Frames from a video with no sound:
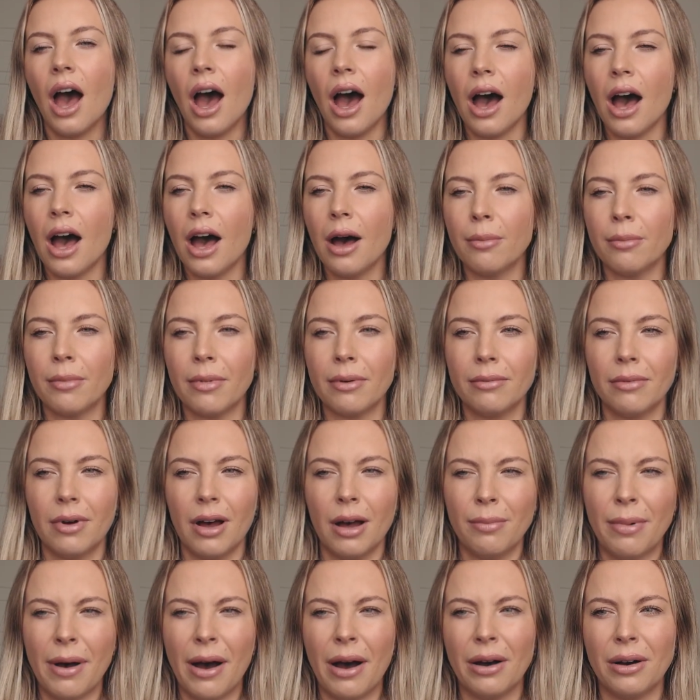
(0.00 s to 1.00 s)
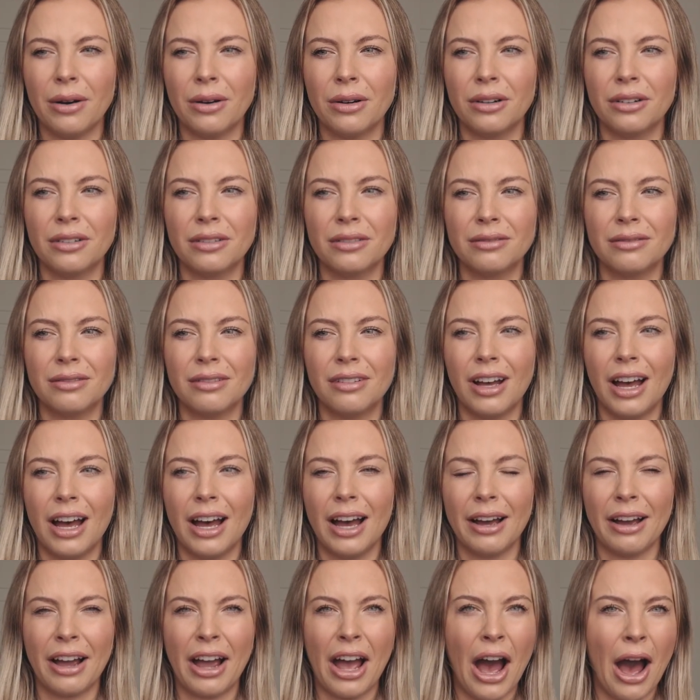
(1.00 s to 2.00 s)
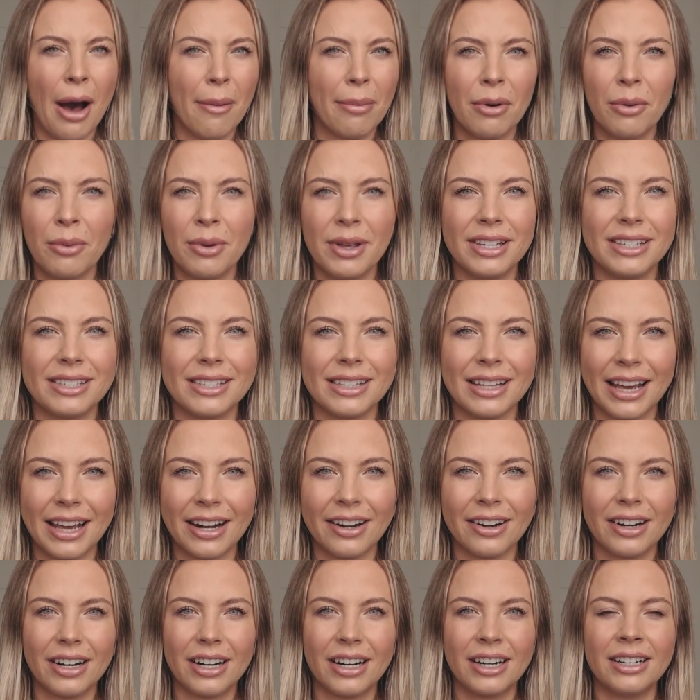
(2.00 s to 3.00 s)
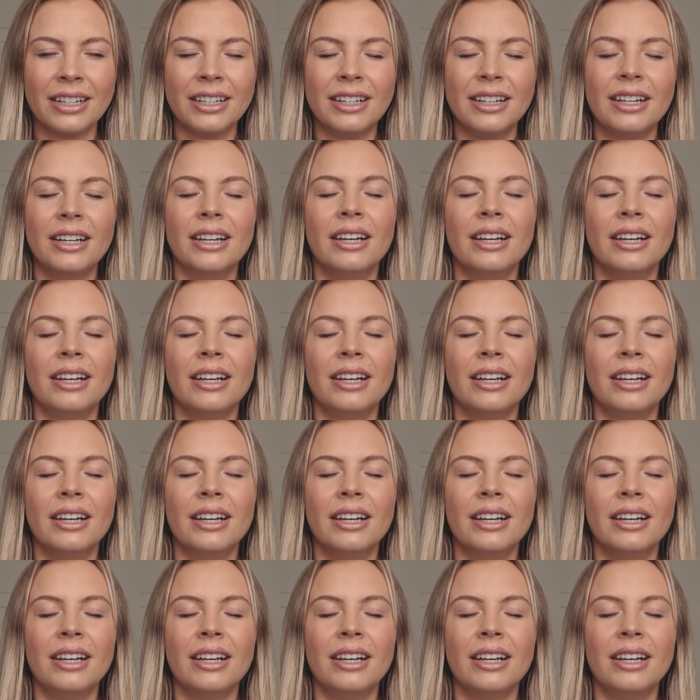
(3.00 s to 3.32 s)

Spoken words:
about a couple weeks later.